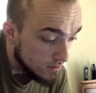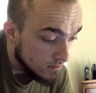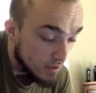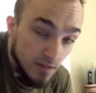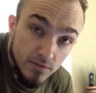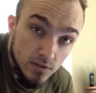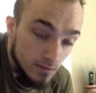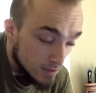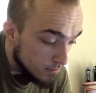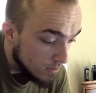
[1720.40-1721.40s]
Life is
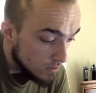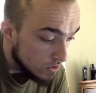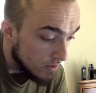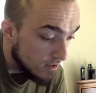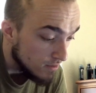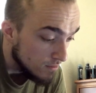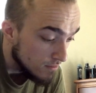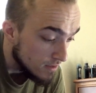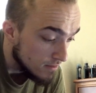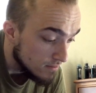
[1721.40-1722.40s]
always about trying new
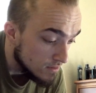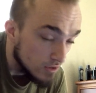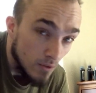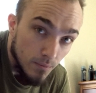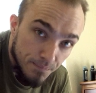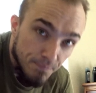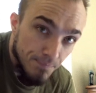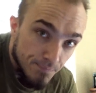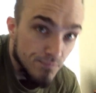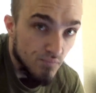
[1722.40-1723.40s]
things, so
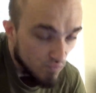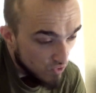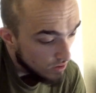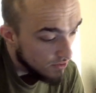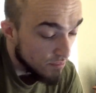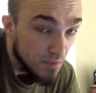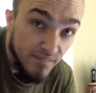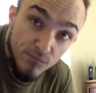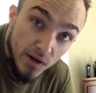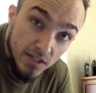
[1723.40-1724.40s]
don't be
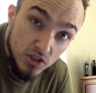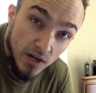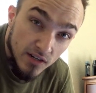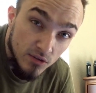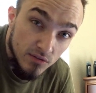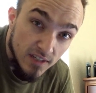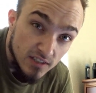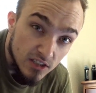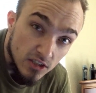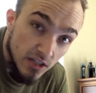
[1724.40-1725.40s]
afraid to try new
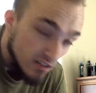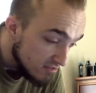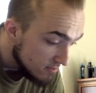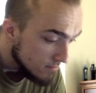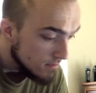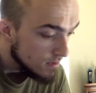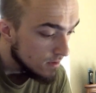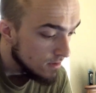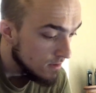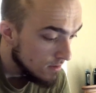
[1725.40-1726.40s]
things in life,
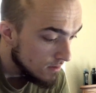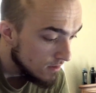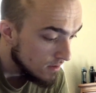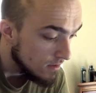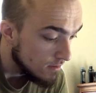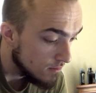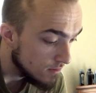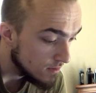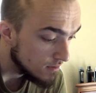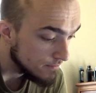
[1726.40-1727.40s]
and
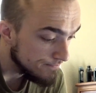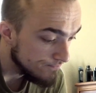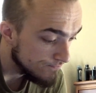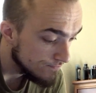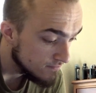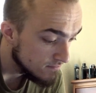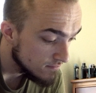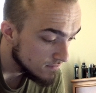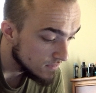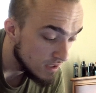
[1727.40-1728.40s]

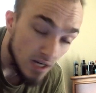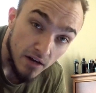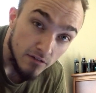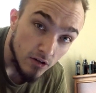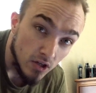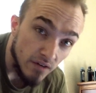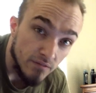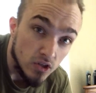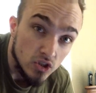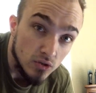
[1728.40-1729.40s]
get out of your
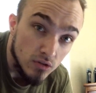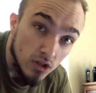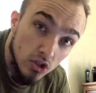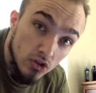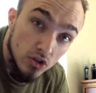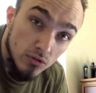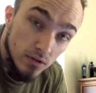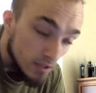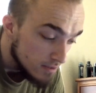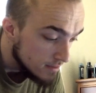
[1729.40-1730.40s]
comfort zone to learn new
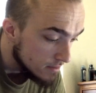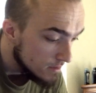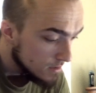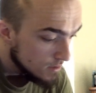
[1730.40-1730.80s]
things.